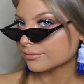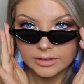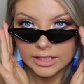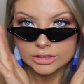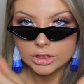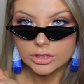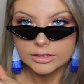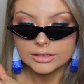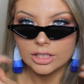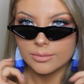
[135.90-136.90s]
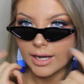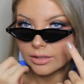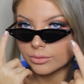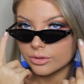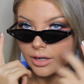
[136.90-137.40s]
they actually look so
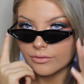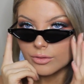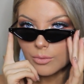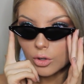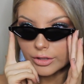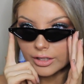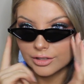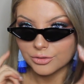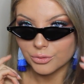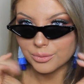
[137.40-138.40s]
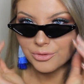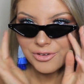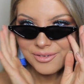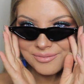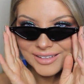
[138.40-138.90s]
bad when you have them on like
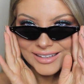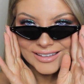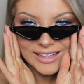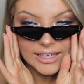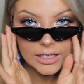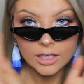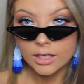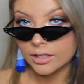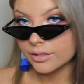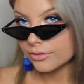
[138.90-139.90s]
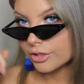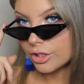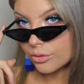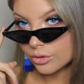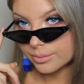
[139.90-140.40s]
normal, but like for
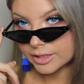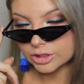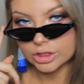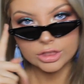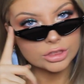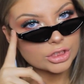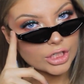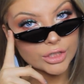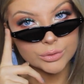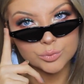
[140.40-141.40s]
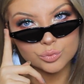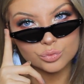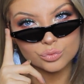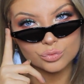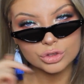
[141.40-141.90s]
cute little pictures, you
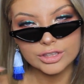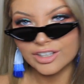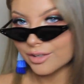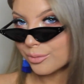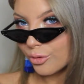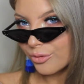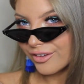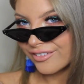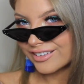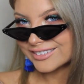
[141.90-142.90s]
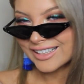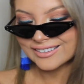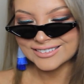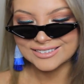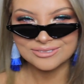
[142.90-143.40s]
gotta pull one of those
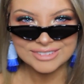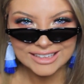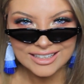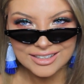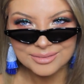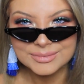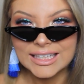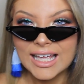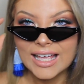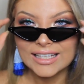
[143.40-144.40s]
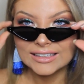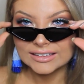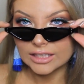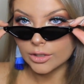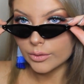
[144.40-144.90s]
out sometimes.
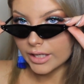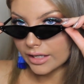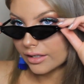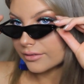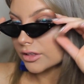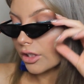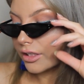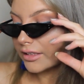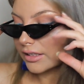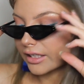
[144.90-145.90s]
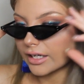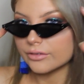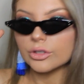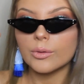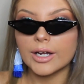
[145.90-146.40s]
So yeah, I saw this like
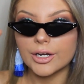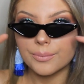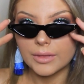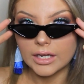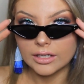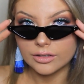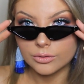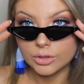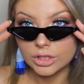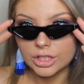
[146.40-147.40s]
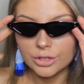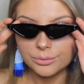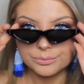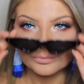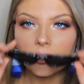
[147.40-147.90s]
everywhere, and they're really
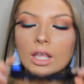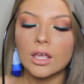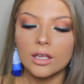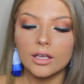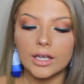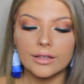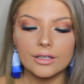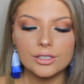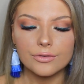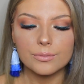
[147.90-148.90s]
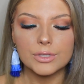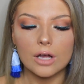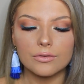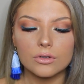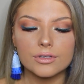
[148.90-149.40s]
cute, and these are from
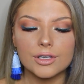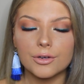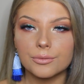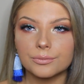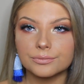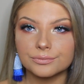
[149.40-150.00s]
Zaful. So